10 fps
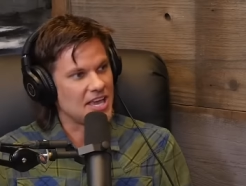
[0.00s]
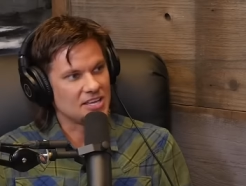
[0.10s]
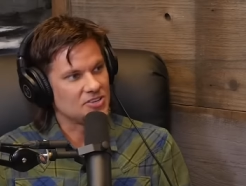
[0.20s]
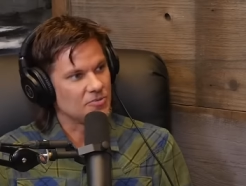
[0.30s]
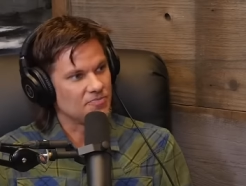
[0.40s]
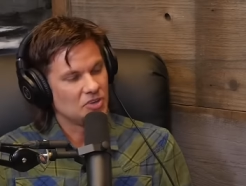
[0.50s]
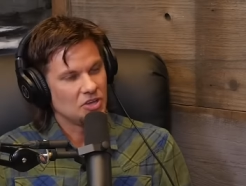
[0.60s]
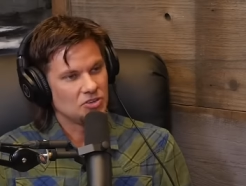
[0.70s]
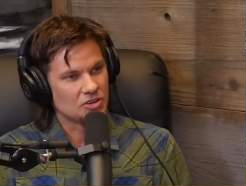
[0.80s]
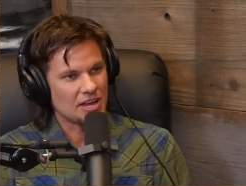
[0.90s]
the
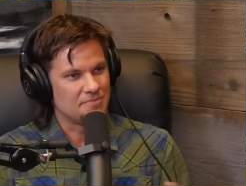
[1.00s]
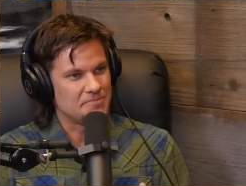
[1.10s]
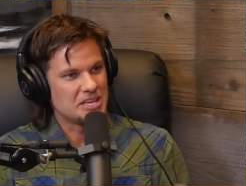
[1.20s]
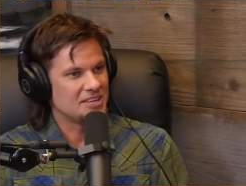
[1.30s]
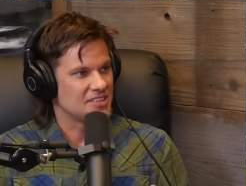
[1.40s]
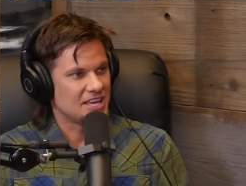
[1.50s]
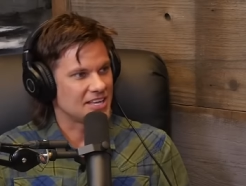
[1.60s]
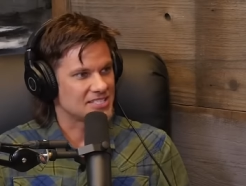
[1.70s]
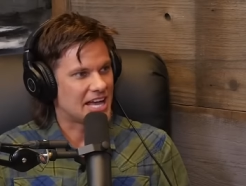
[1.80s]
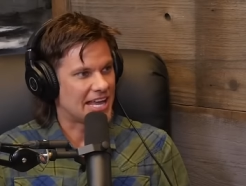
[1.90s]
you're kind of meeting the
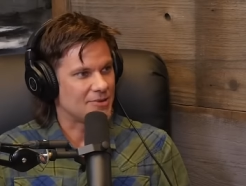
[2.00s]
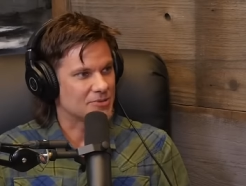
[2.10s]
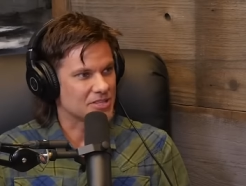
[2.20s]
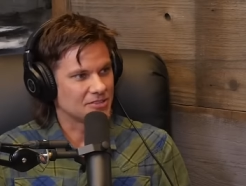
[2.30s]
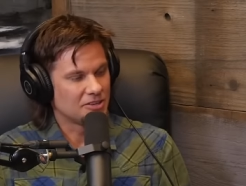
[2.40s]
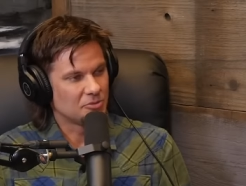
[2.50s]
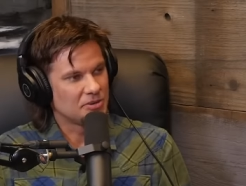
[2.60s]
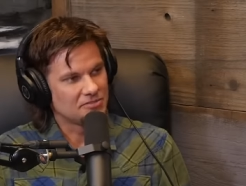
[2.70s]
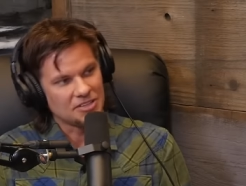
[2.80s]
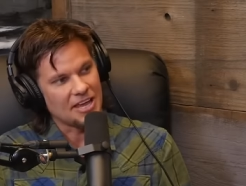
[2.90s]
anxiety with a little
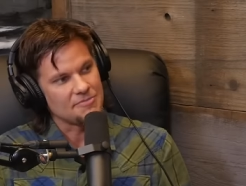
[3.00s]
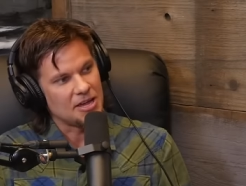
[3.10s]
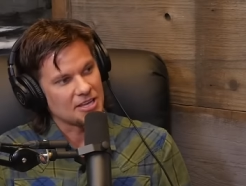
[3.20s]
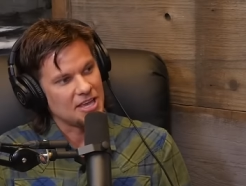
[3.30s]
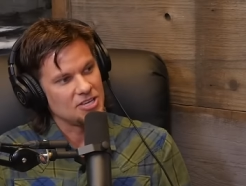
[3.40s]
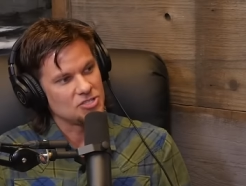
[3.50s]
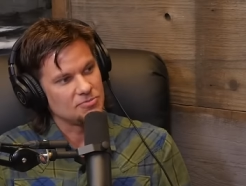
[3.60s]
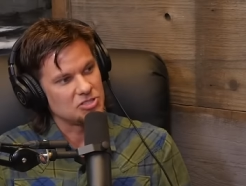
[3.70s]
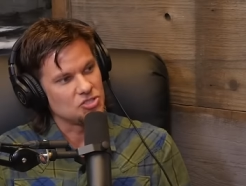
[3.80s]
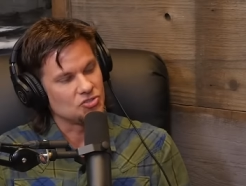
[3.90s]
bit of light
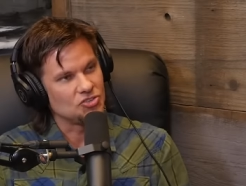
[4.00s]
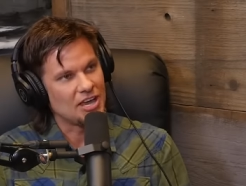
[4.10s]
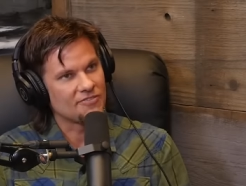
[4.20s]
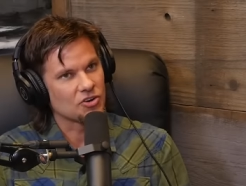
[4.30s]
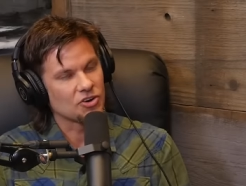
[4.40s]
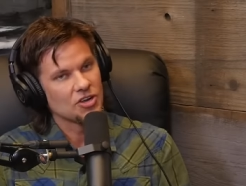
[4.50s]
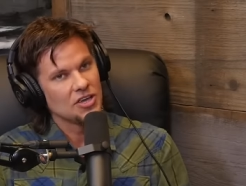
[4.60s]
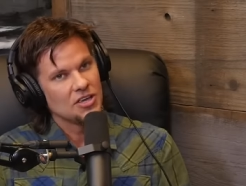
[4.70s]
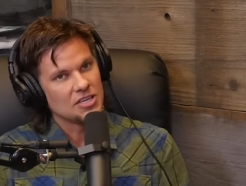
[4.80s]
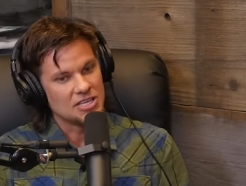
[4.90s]
medication, but you're never
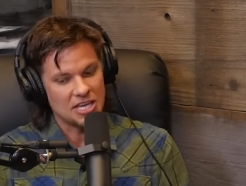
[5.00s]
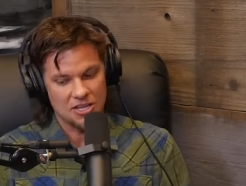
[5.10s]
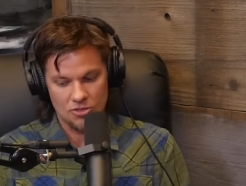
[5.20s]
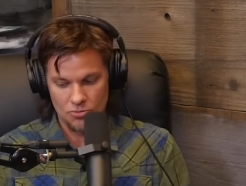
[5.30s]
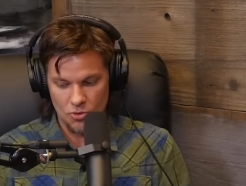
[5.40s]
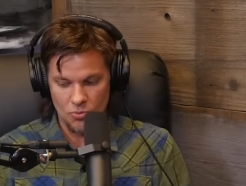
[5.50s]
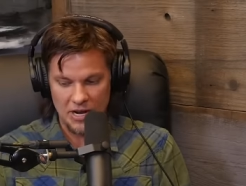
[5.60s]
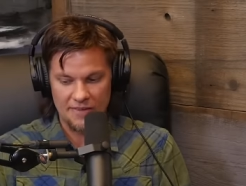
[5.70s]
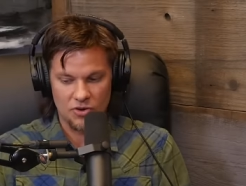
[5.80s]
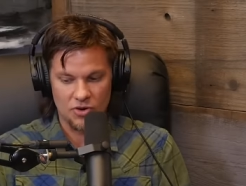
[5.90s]
getting through
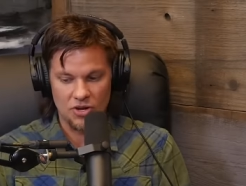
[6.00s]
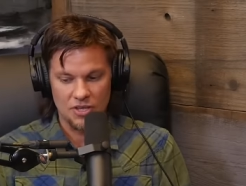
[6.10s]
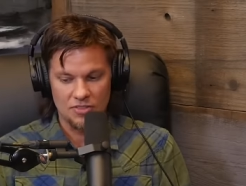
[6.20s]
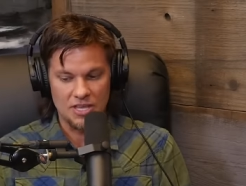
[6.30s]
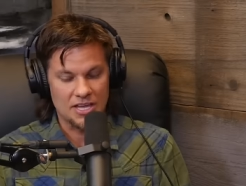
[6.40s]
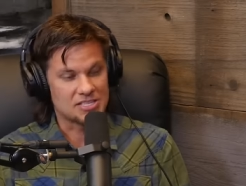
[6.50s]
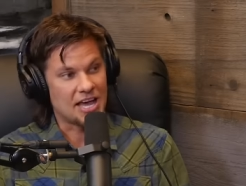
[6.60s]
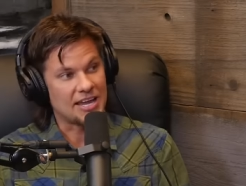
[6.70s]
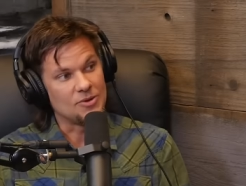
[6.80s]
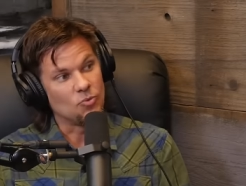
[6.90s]
whatever the
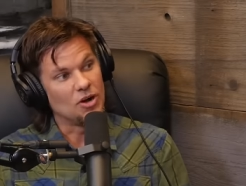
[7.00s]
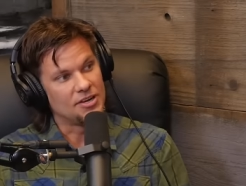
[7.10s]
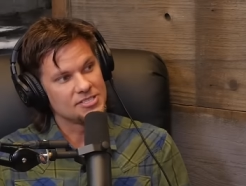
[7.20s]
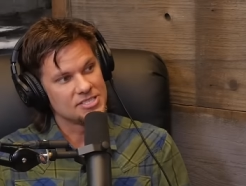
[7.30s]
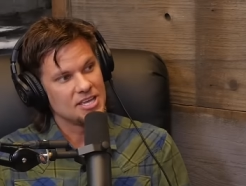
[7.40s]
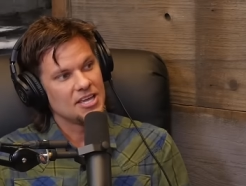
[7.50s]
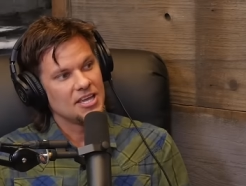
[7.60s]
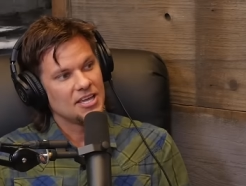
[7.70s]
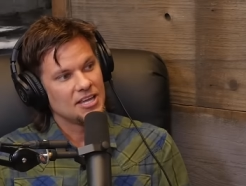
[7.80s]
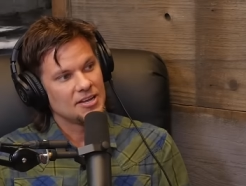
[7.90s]
anxiety was. Yeah, you
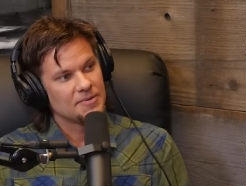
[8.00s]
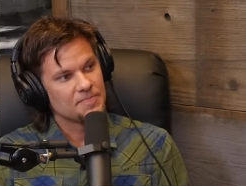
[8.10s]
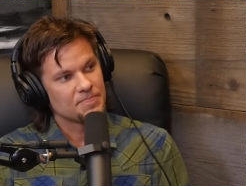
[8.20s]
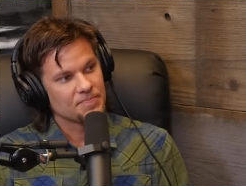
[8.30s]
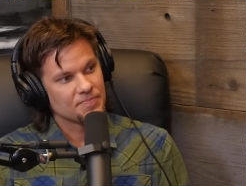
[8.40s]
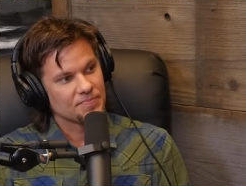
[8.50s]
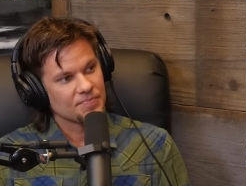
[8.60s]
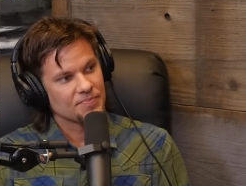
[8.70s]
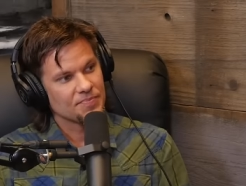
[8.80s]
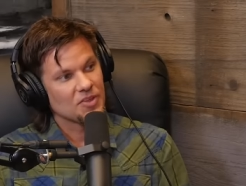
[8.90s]
don't have to learn the
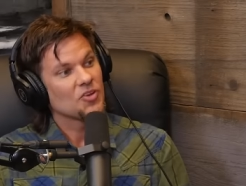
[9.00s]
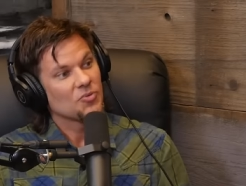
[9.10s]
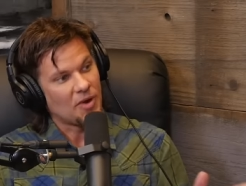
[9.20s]
skills.